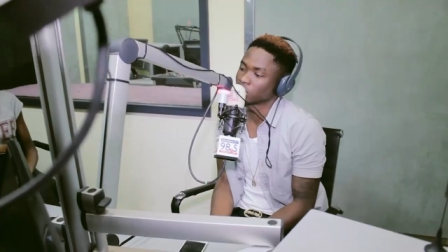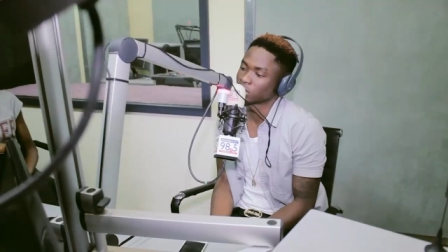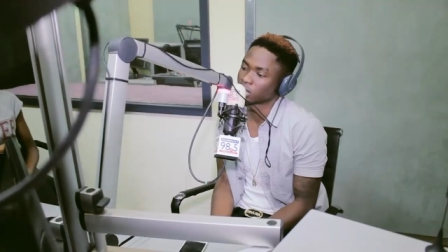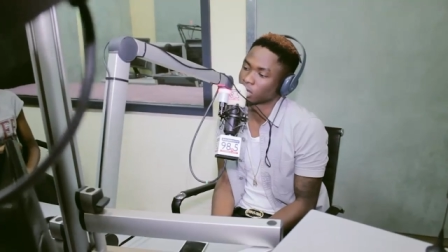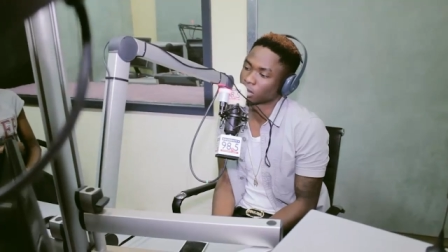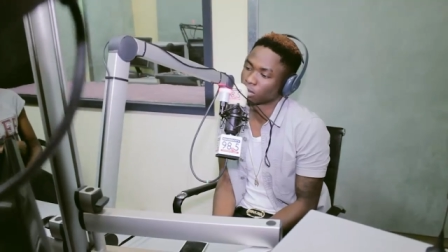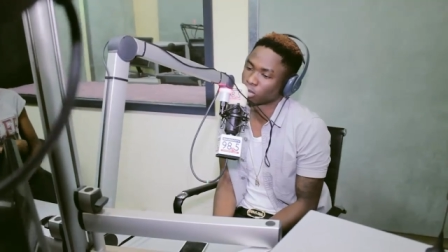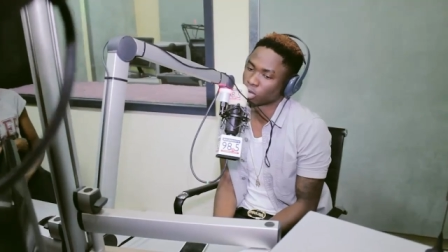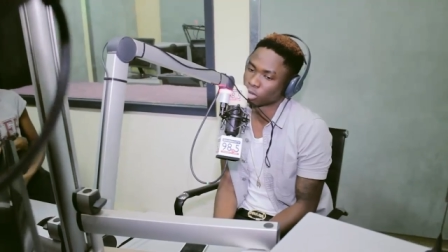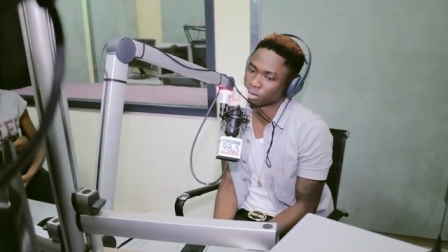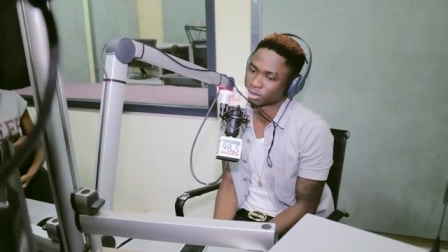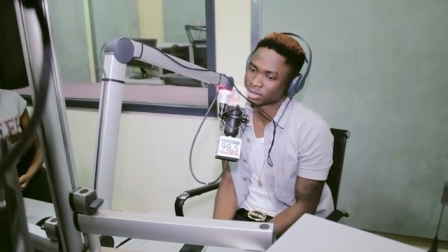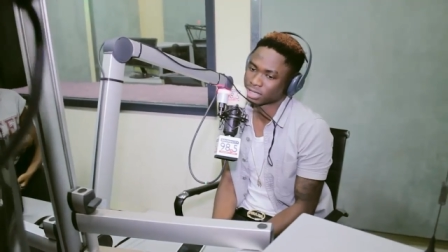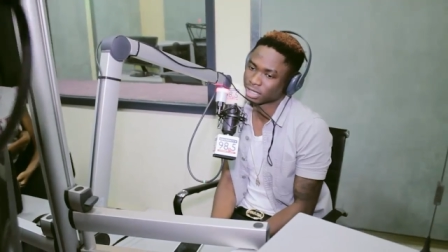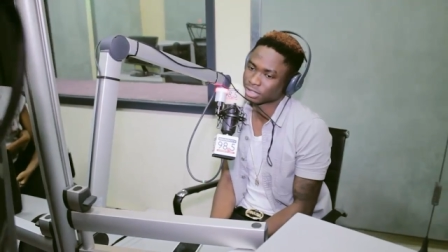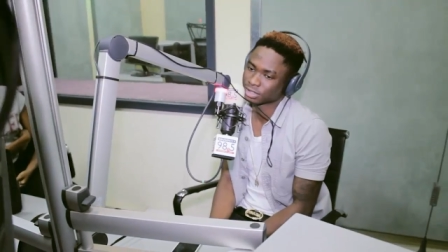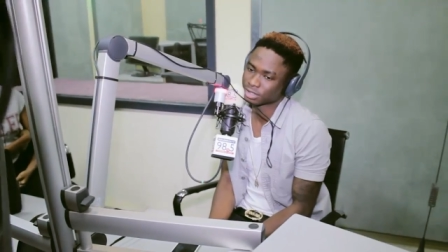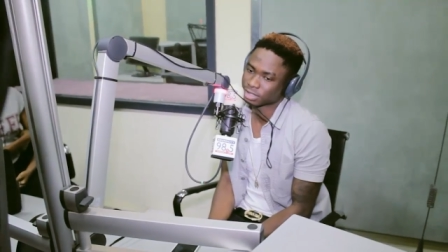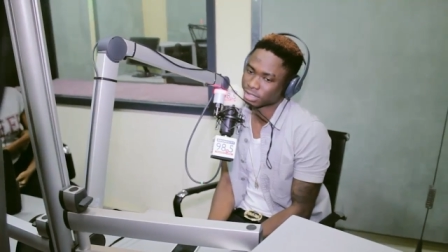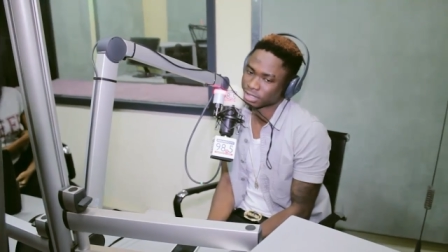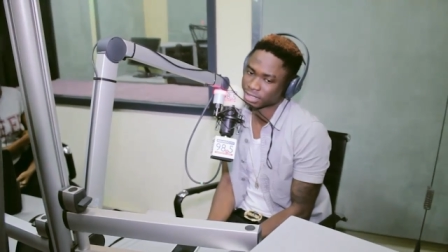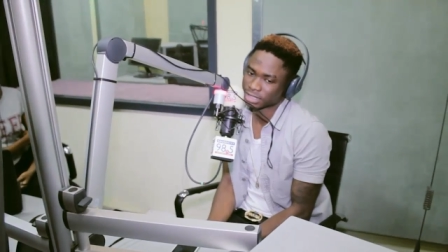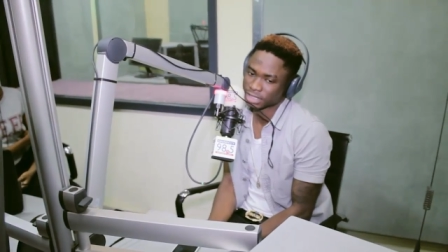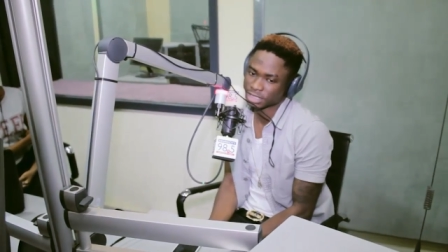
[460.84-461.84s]
own album, it
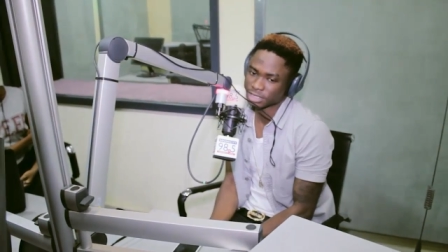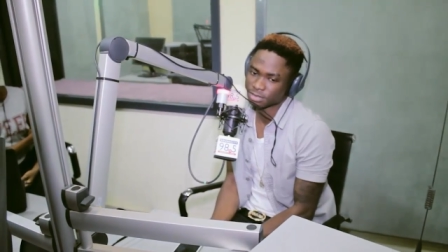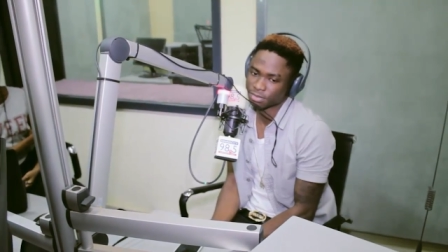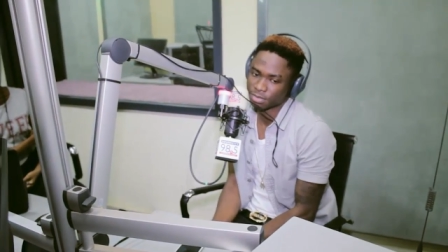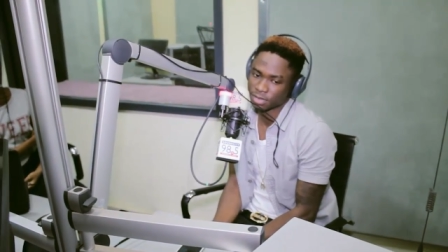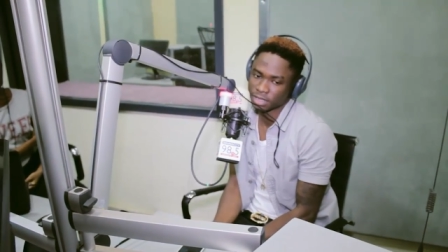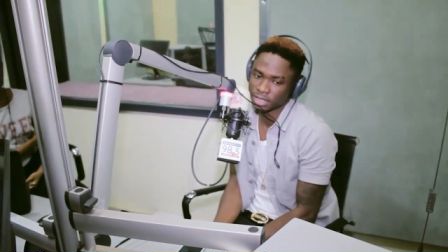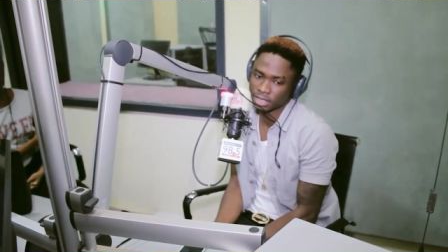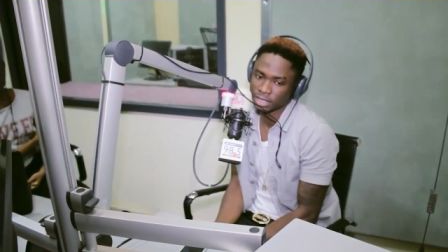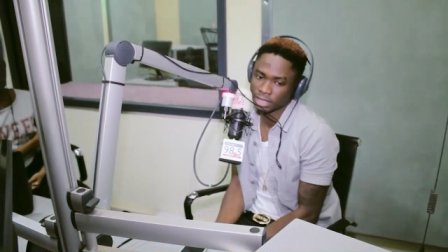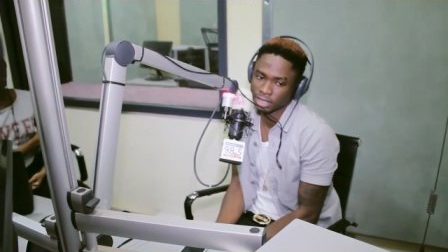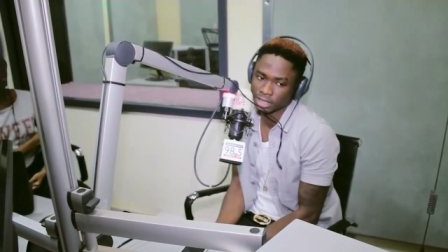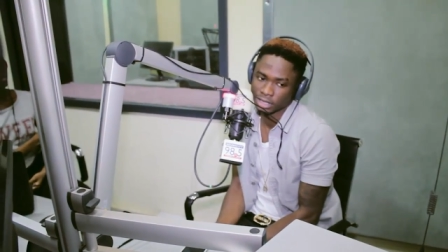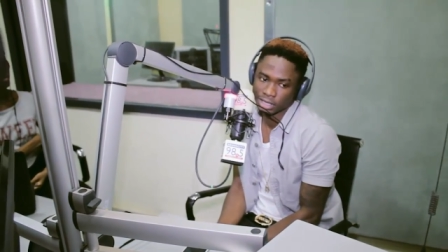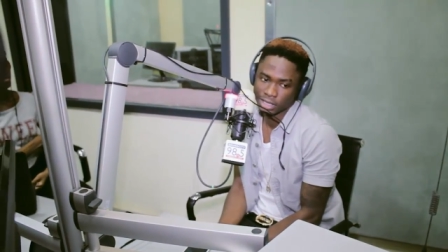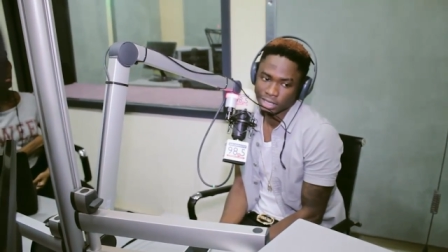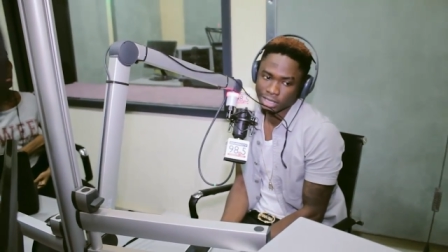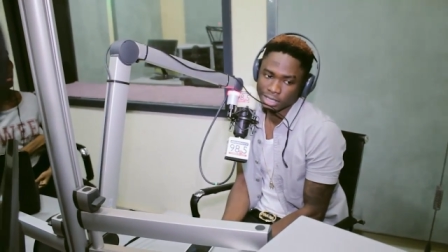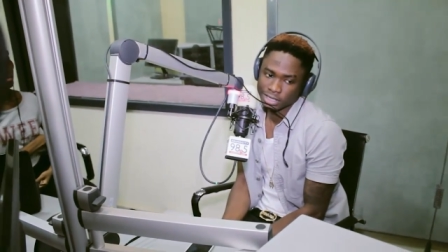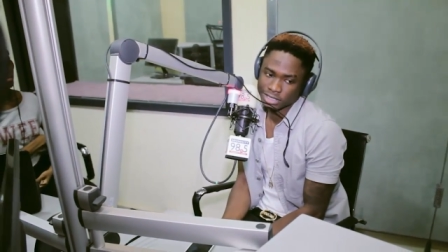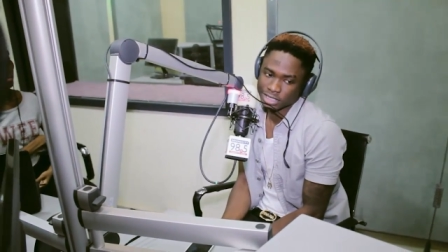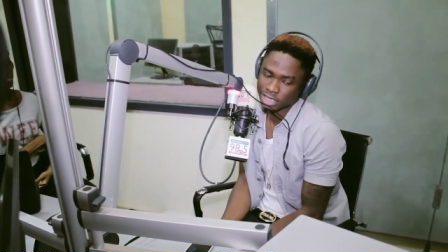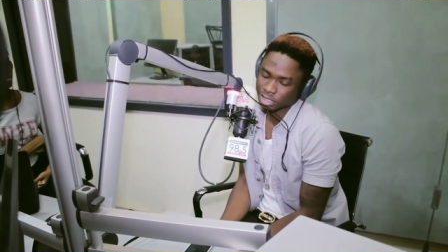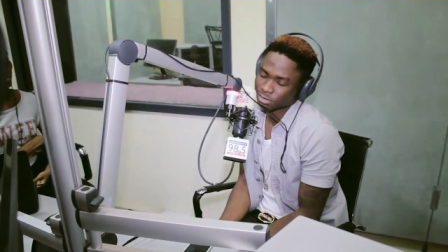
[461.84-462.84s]
has been
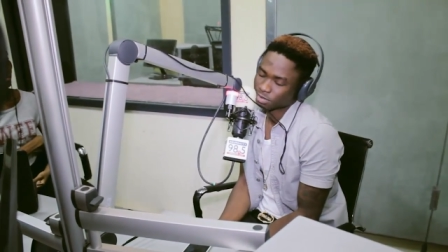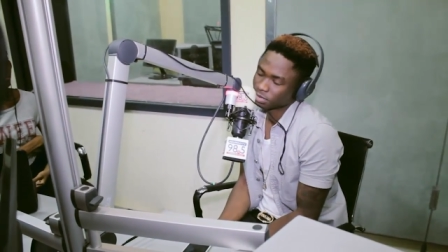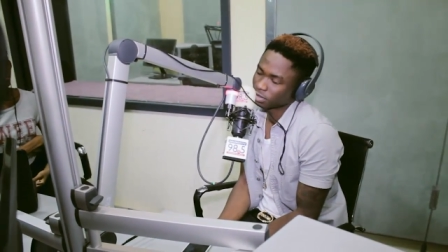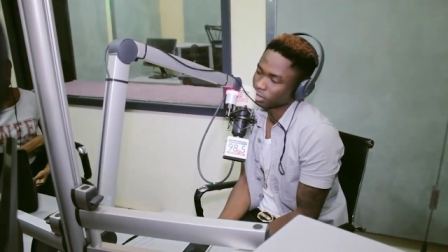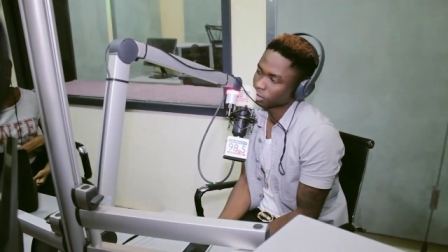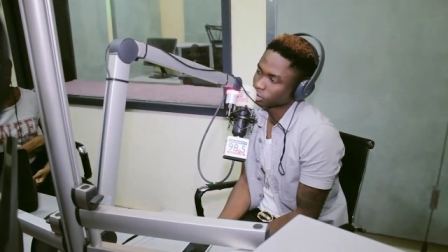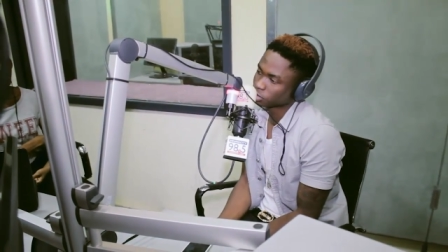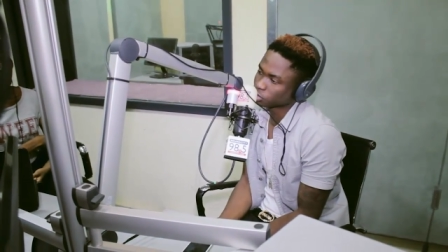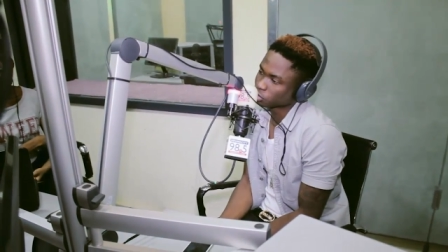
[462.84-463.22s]
a